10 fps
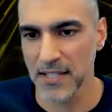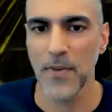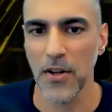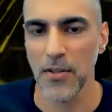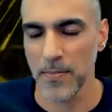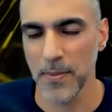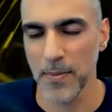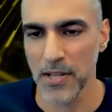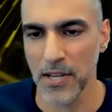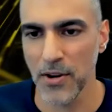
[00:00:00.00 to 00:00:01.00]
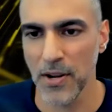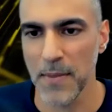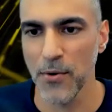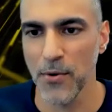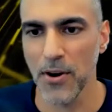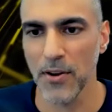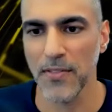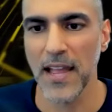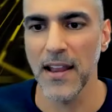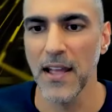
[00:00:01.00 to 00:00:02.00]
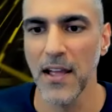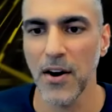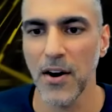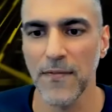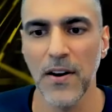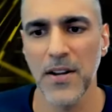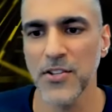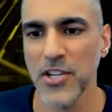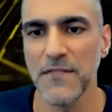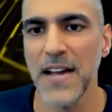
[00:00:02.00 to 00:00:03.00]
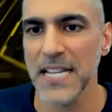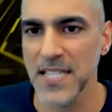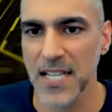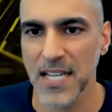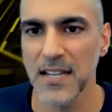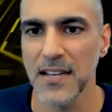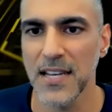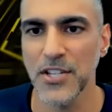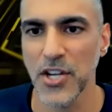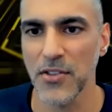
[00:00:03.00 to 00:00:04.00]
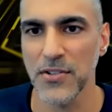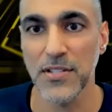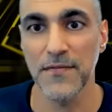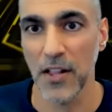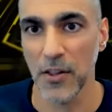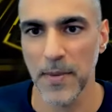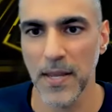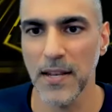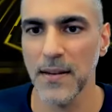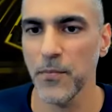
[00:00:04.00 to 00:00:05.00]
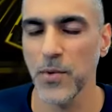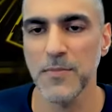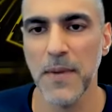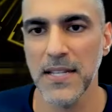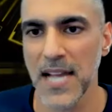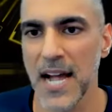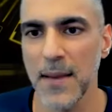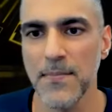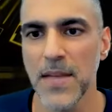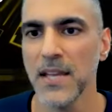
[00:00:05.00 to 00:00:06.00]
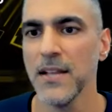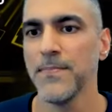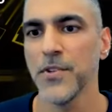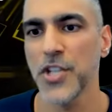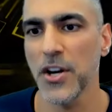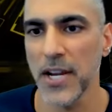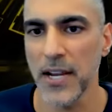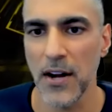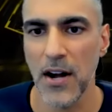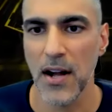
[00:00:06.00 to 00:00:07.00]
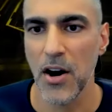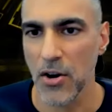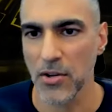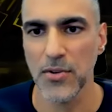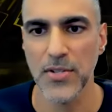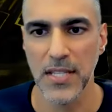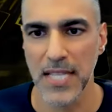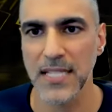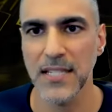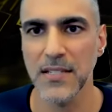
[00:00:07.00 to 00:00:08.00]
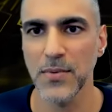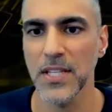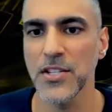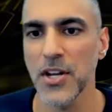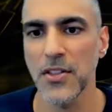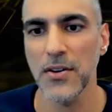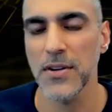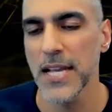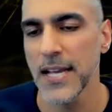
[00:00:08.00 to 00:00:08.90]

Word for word: all, all people, you know, in my org that are very much invested in each other's development. We spend time sharing uh, articles and lessons with each other.